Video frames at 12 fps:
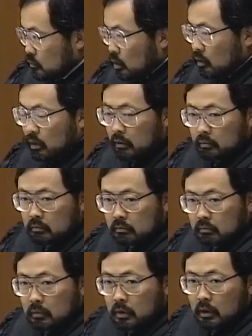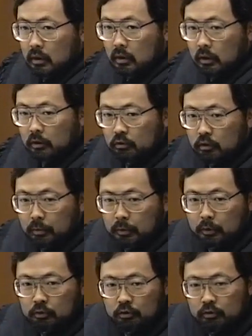All right. Ladies and gentlemen, why
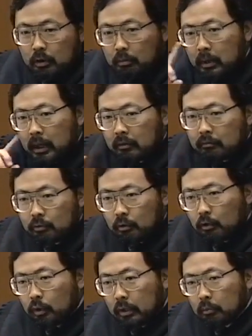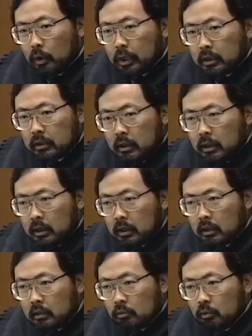don't you step back for a quick break,
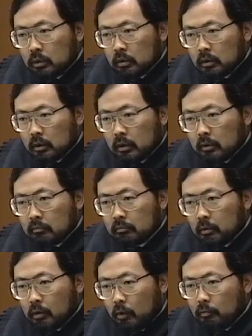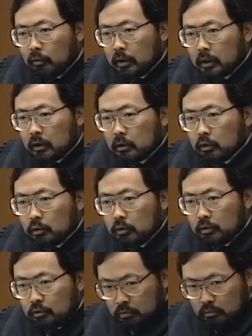and we'll hopefully conclude
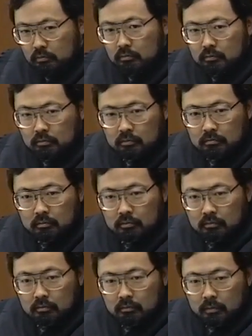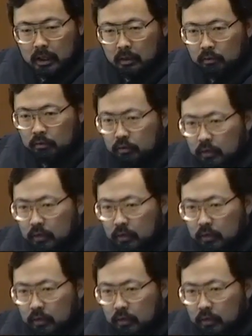this matter this